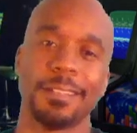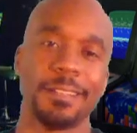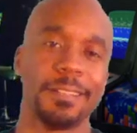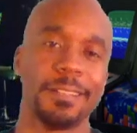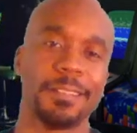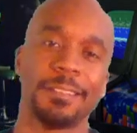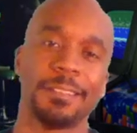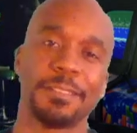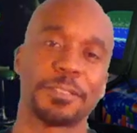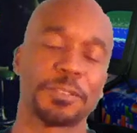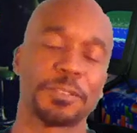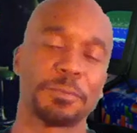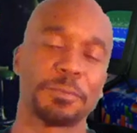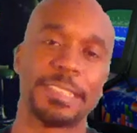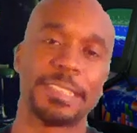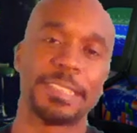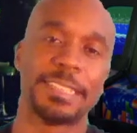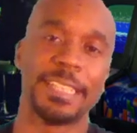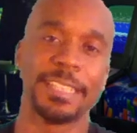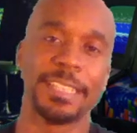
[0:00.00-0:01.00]
it's
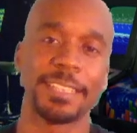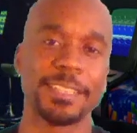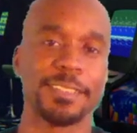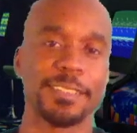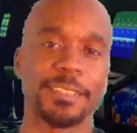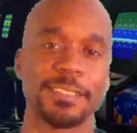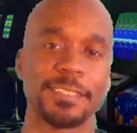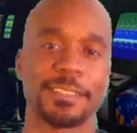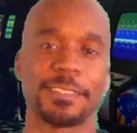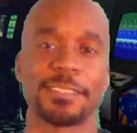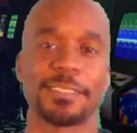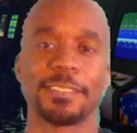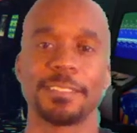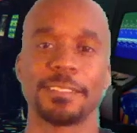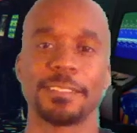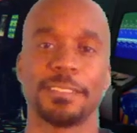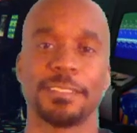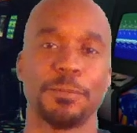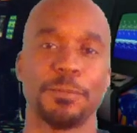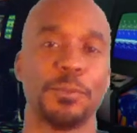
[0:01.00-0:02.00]
ridiculous
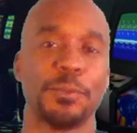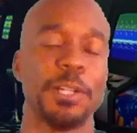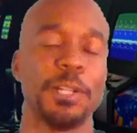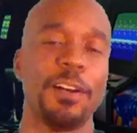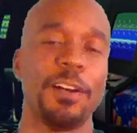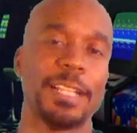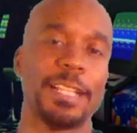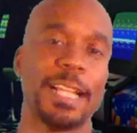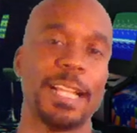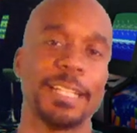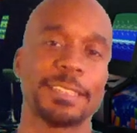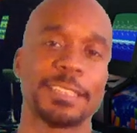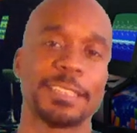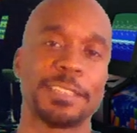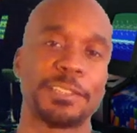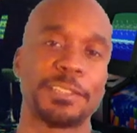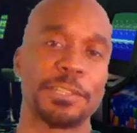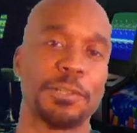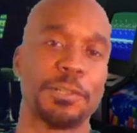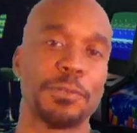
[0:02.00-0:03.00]
we all like to
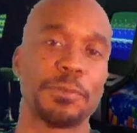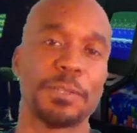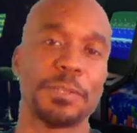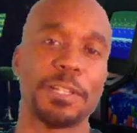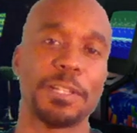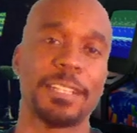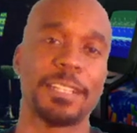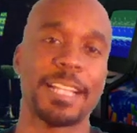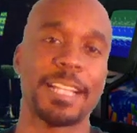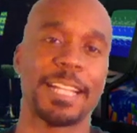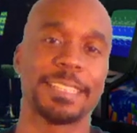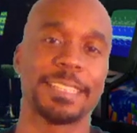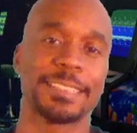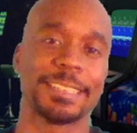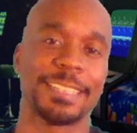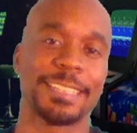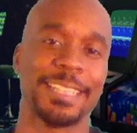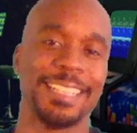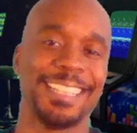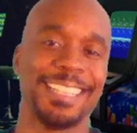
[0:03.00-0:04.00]
joke we all like to
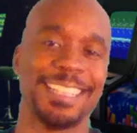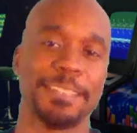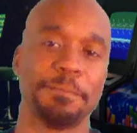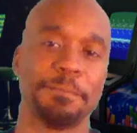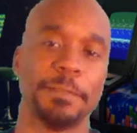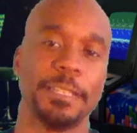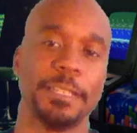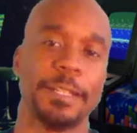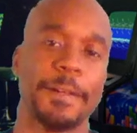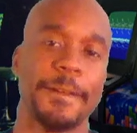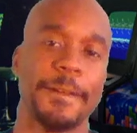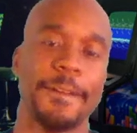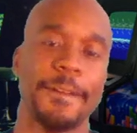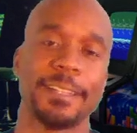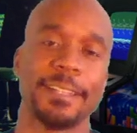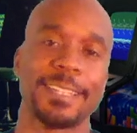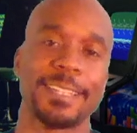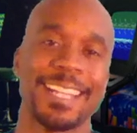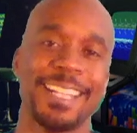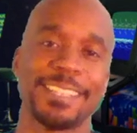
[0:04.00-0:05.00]
kid but
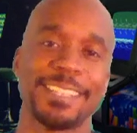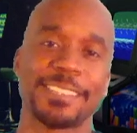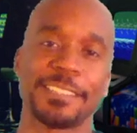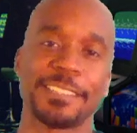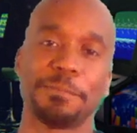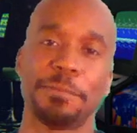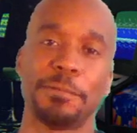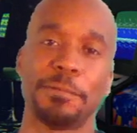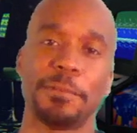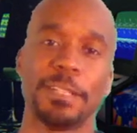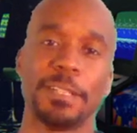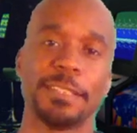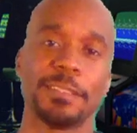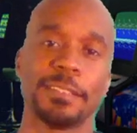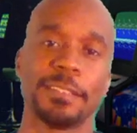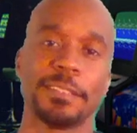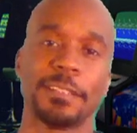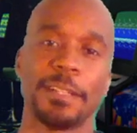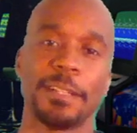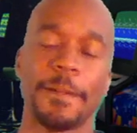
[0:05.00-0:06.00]
case in point
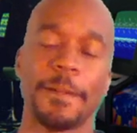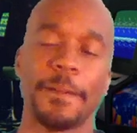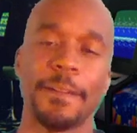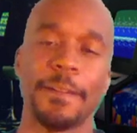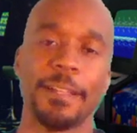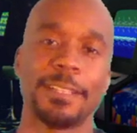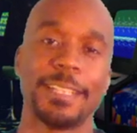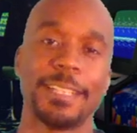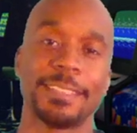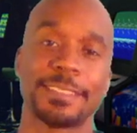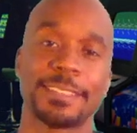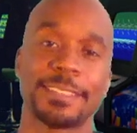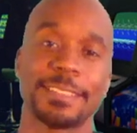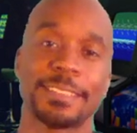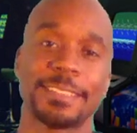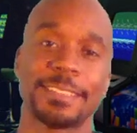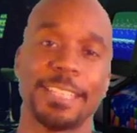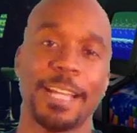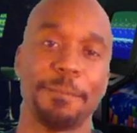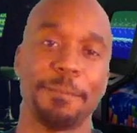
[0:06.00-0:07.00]
let's just
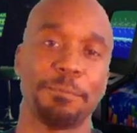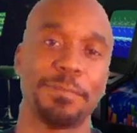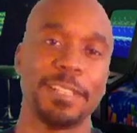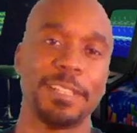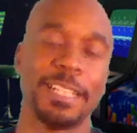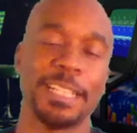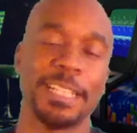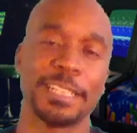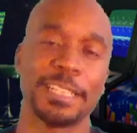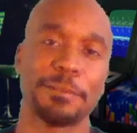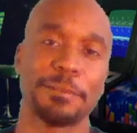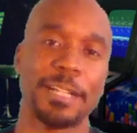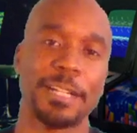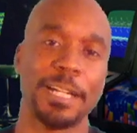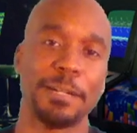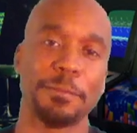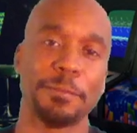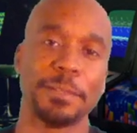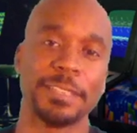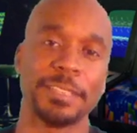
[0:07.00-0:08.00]
stop playing
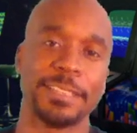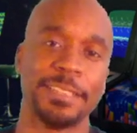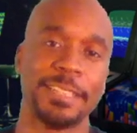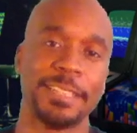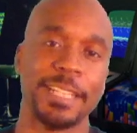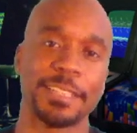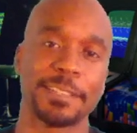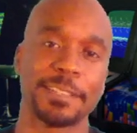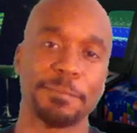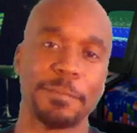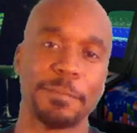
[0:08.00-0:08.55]
around with death my